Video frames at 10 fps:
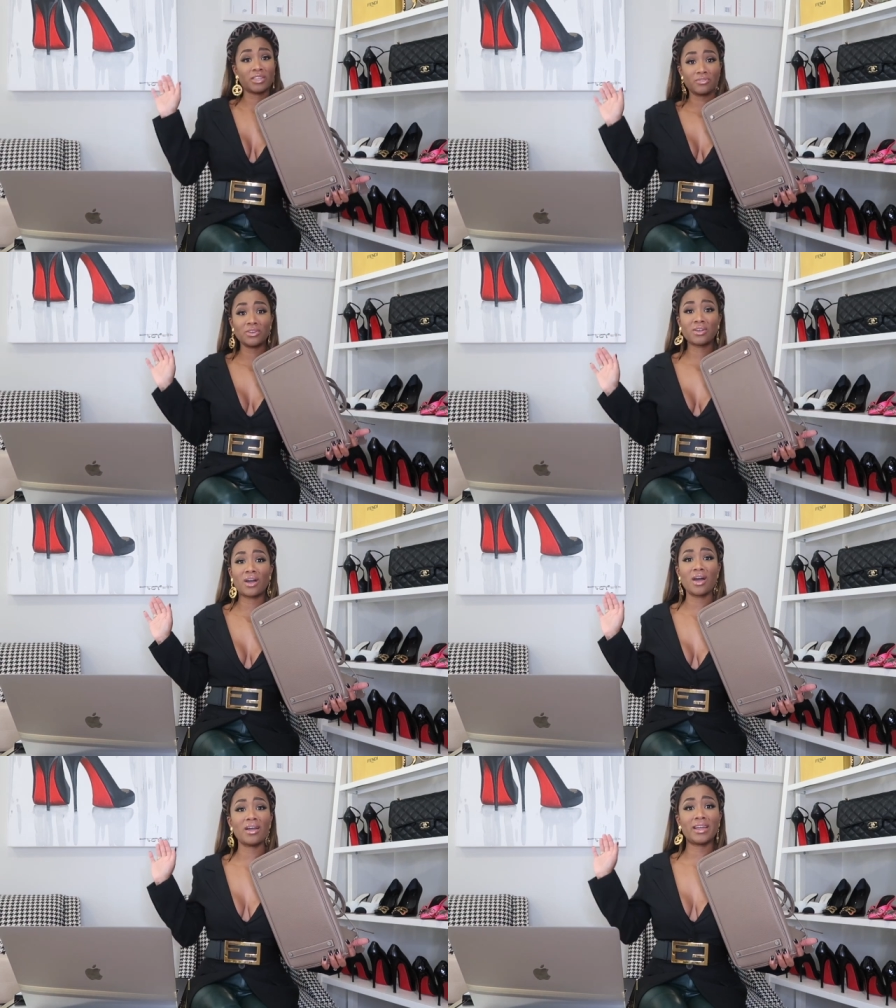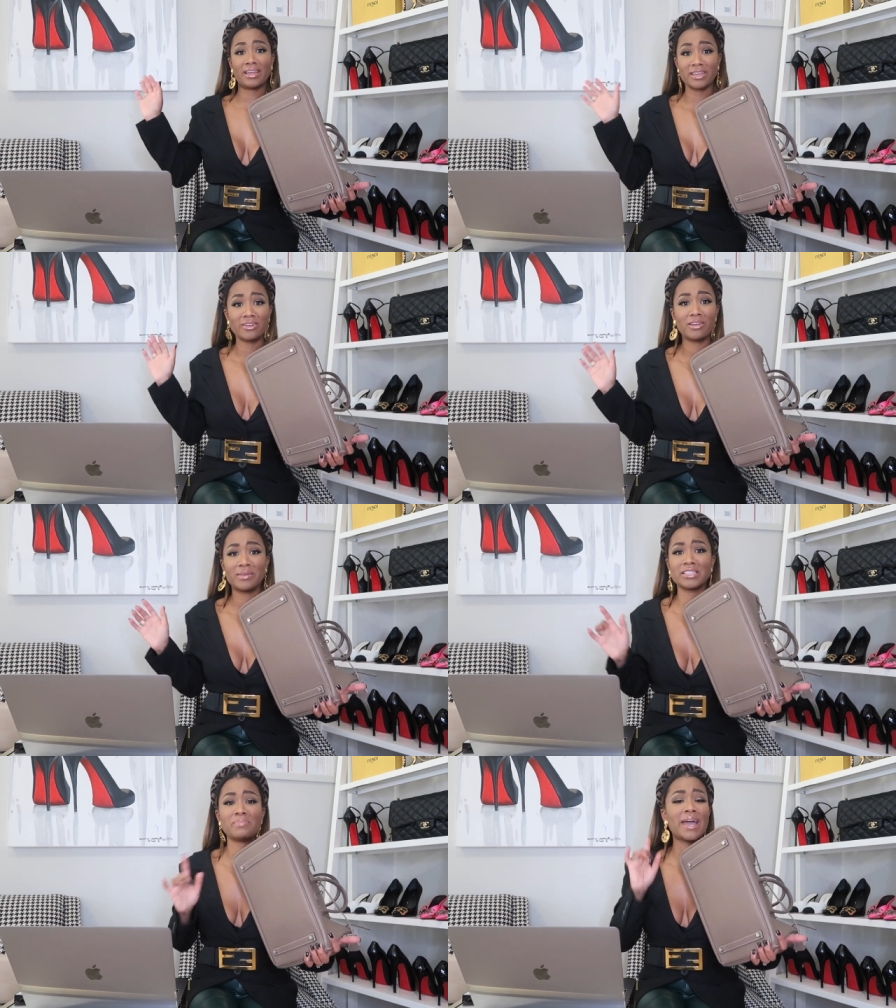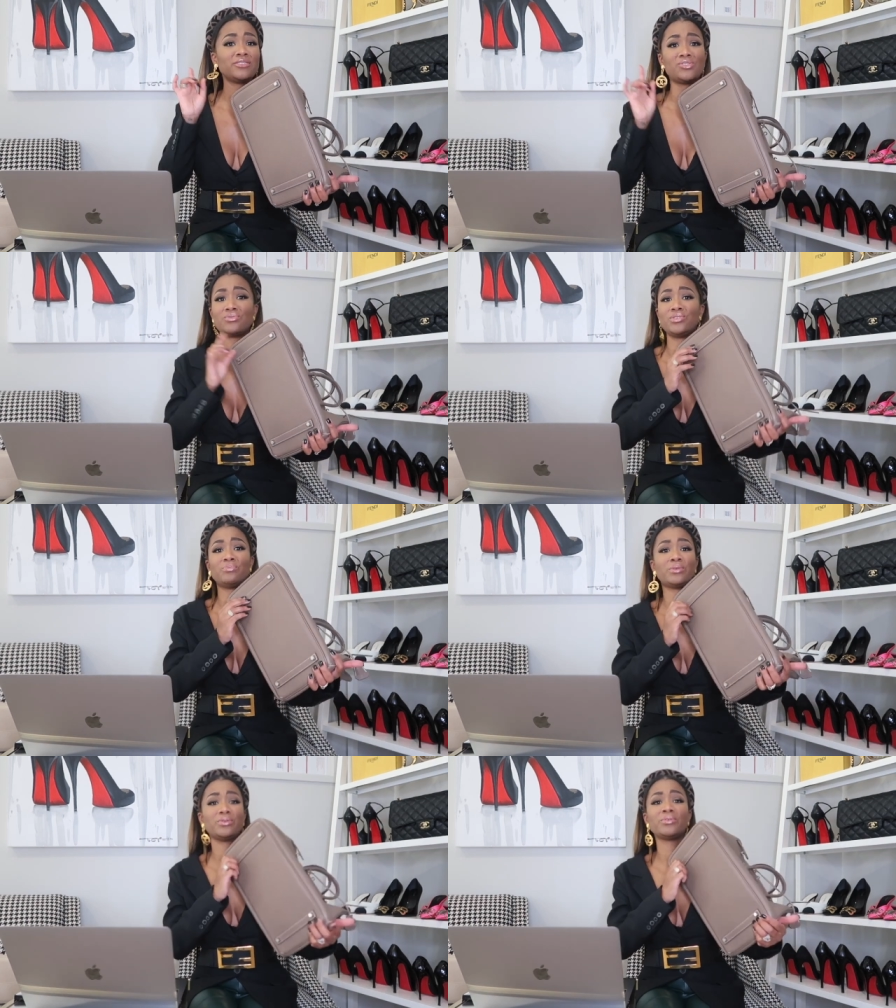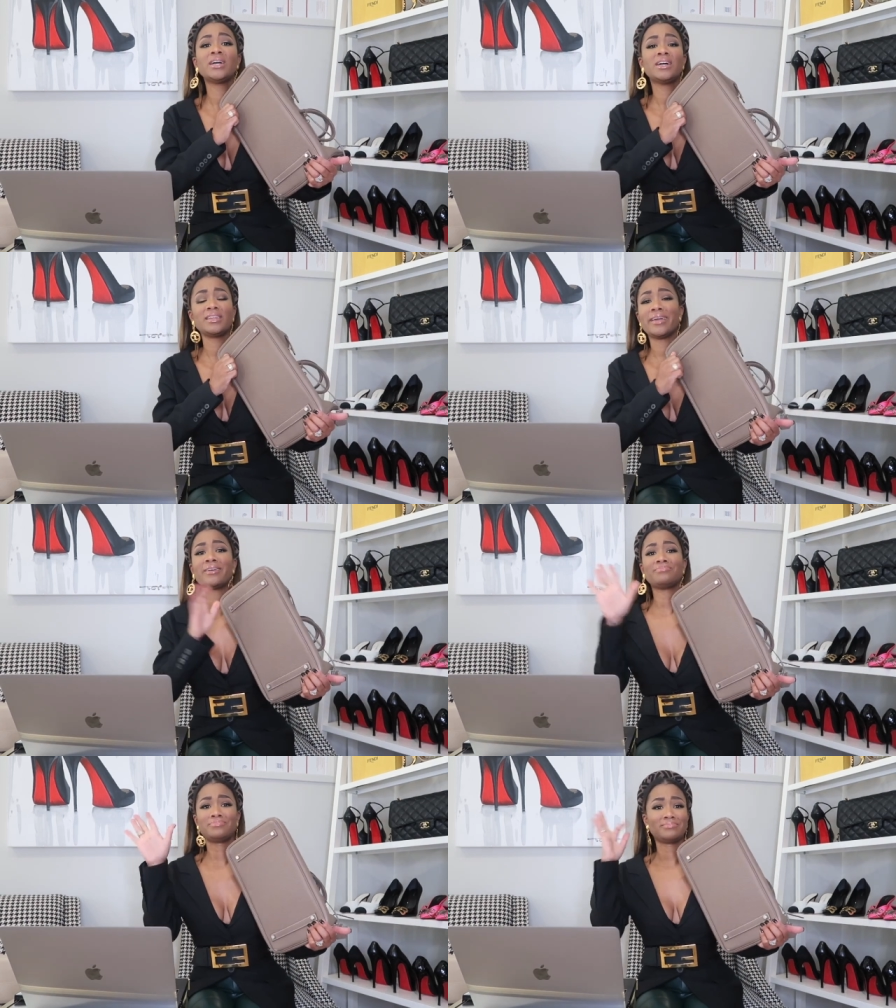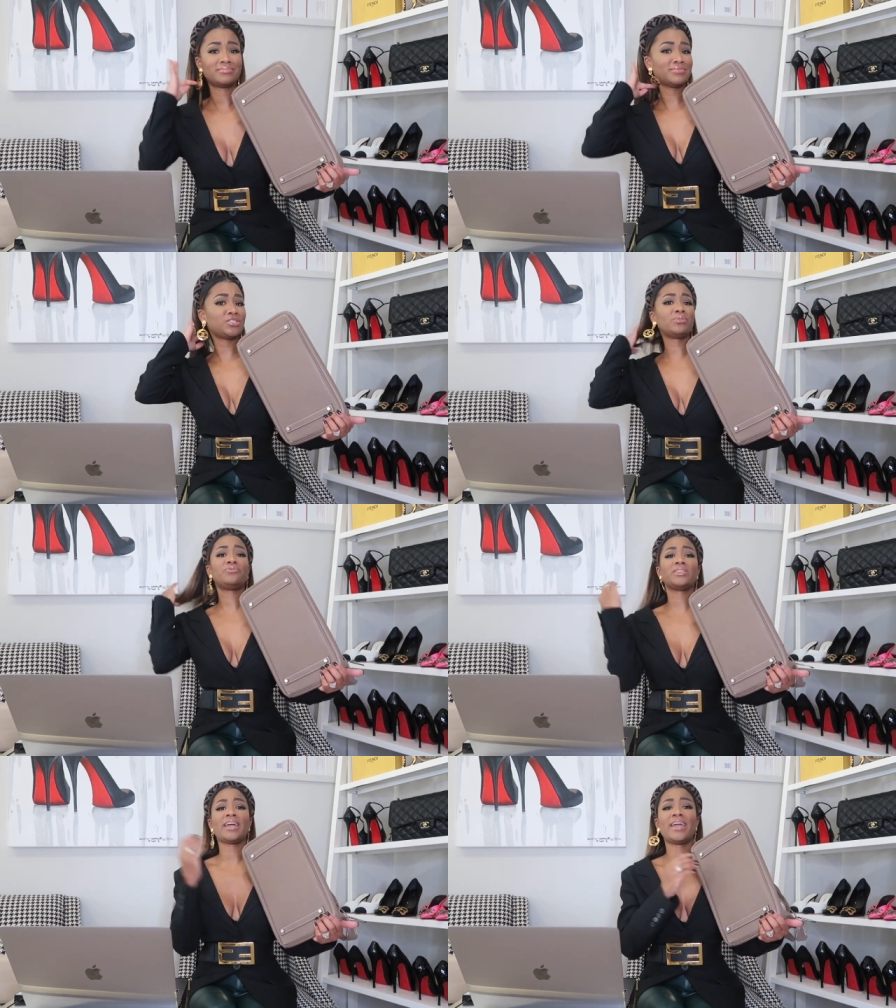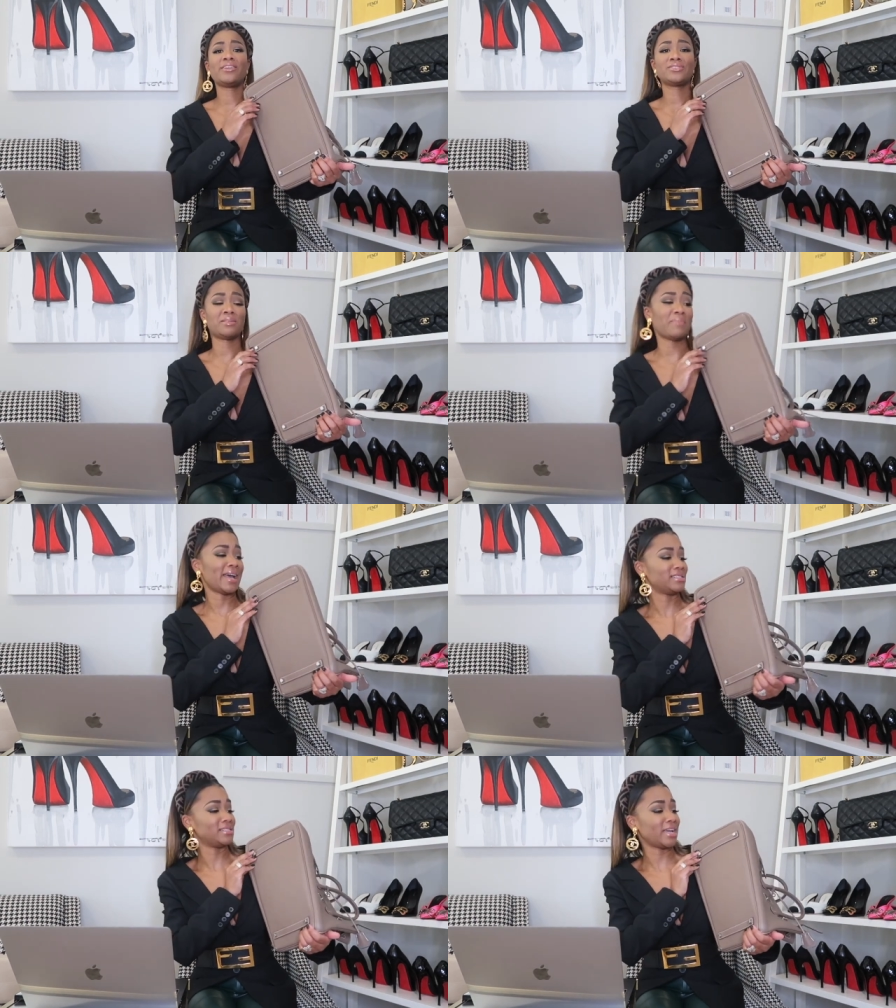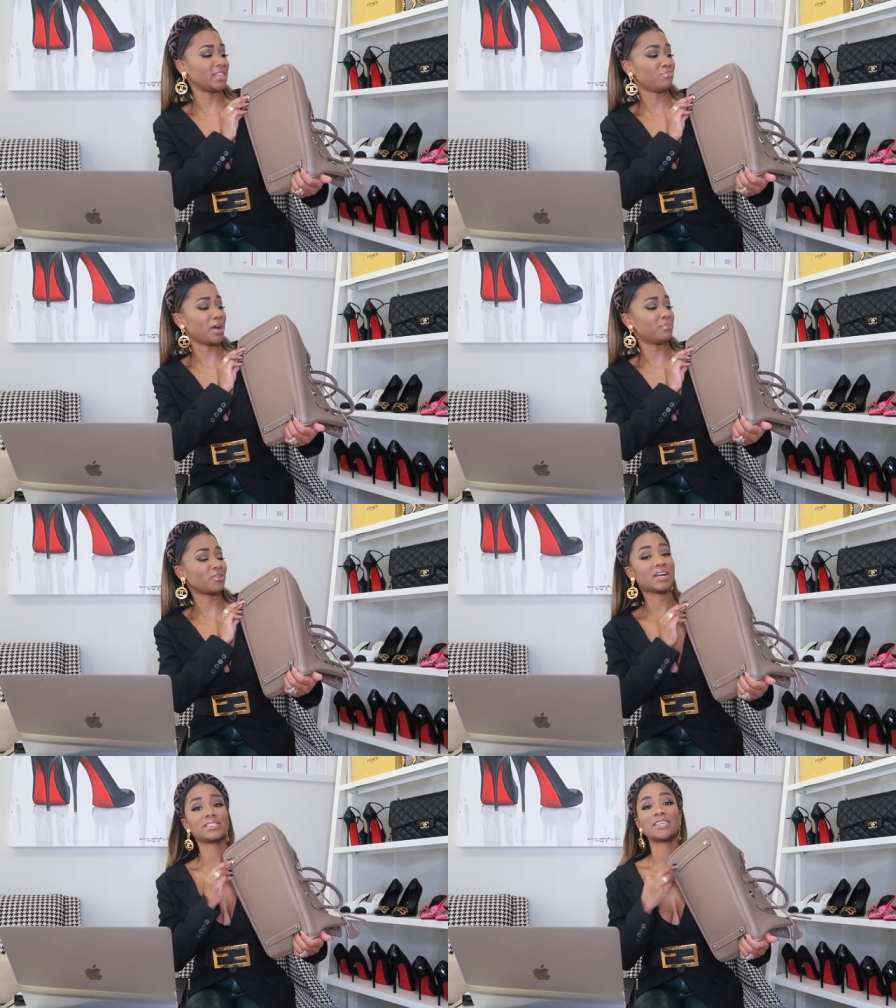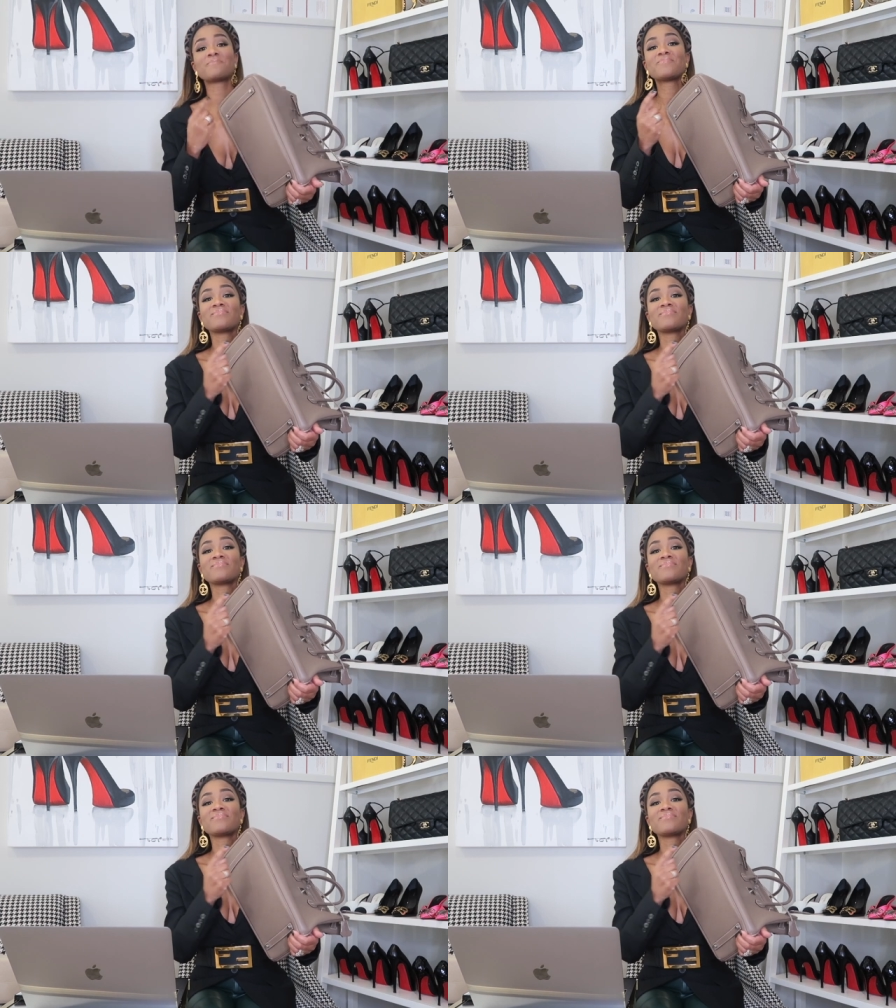live in your car and get your Hermes bag, do you, boo. Like, do it for the haters, the masses, and the paparazzi.